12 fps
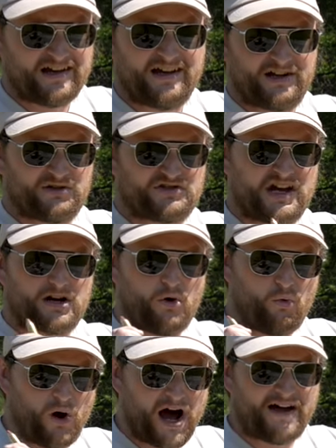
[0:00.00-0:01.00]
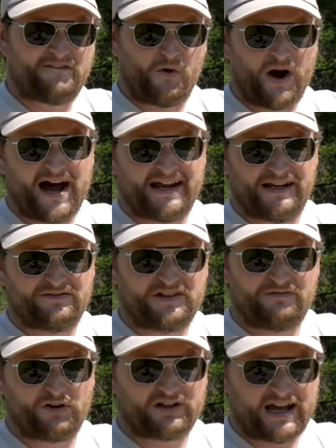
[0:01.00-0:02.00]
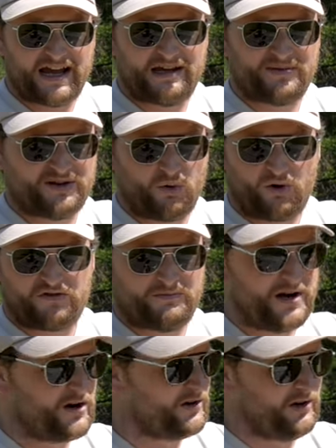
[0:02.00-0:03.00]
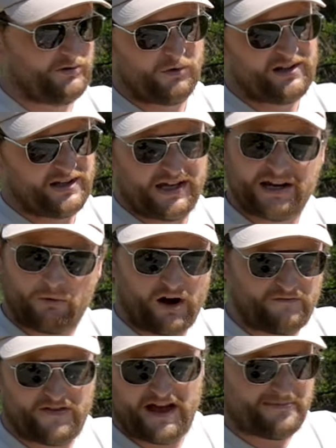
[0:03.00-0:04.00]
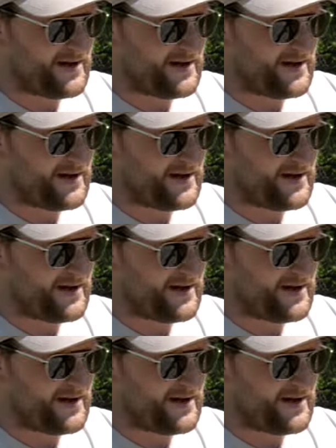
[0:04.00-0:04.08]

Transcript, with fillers: It'll take a wide variety of different game in North America and really anywhere for that